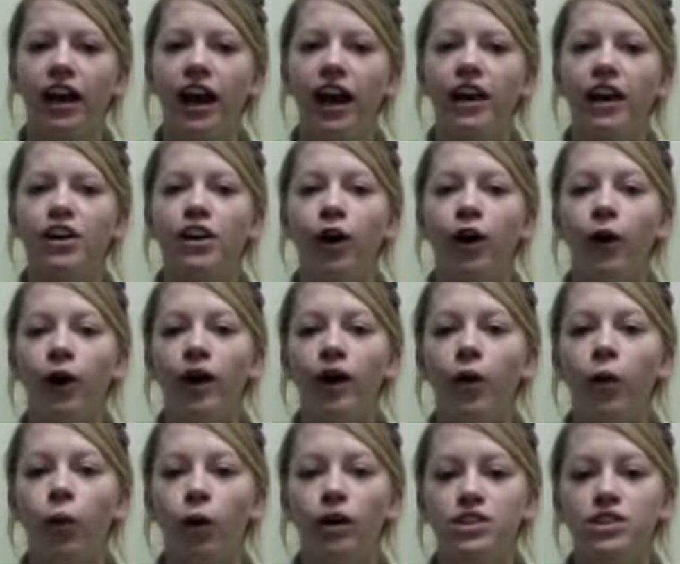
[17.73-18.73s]
and knowing
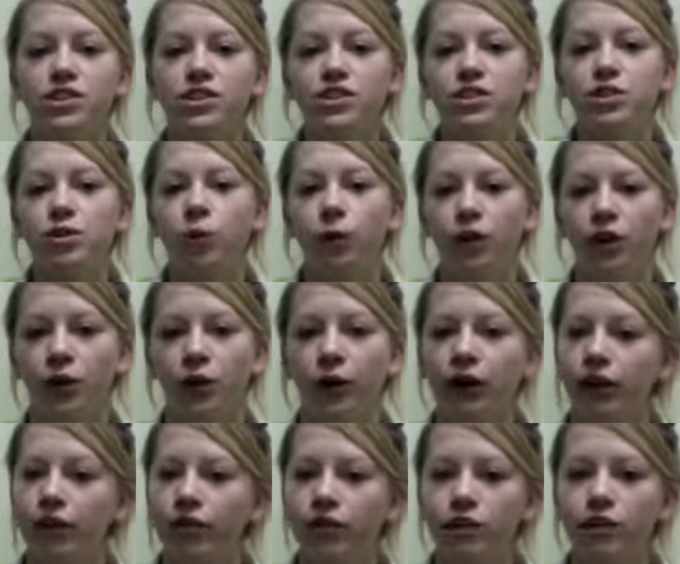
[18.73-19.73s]
what to do when you are
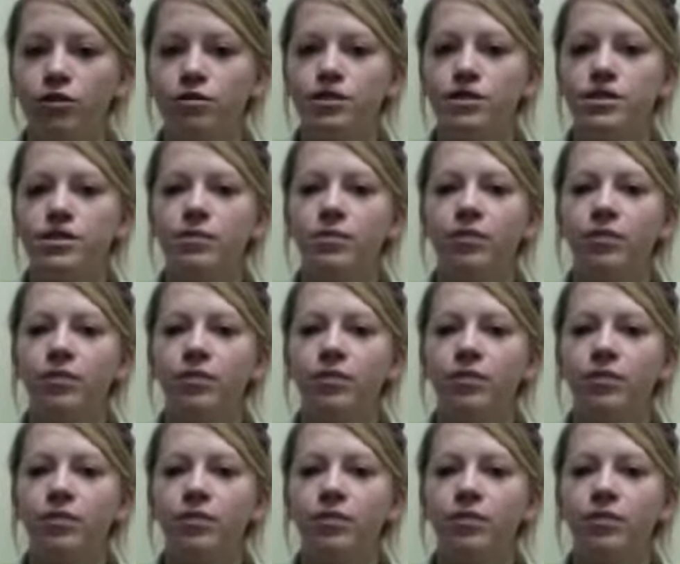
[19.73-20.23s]
confused.